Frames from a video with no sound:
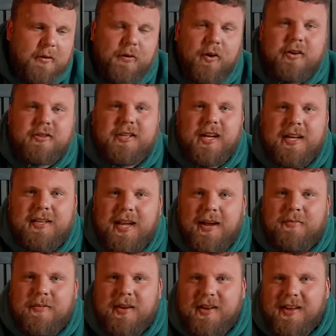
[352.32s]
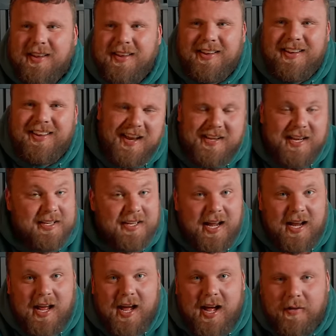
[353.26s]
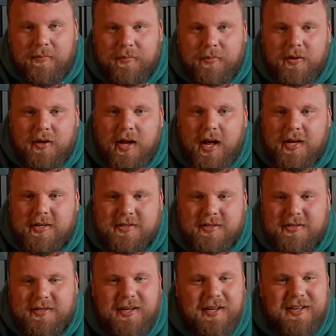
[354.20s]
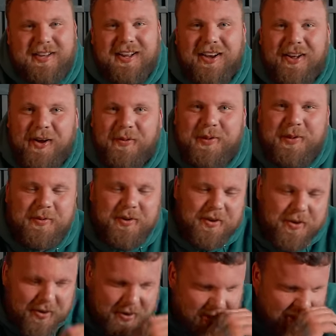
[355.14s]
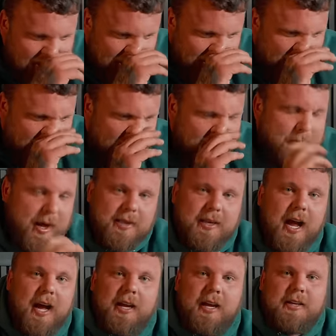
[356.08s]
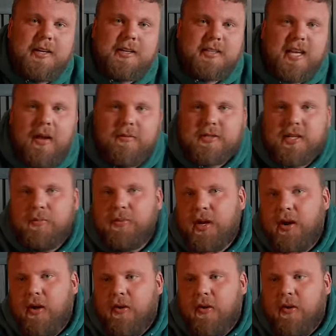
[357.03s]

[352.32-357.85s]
Unfortunately, I attempted it, I didn't get it up, as a lot of people know, that my tacky just kept slipping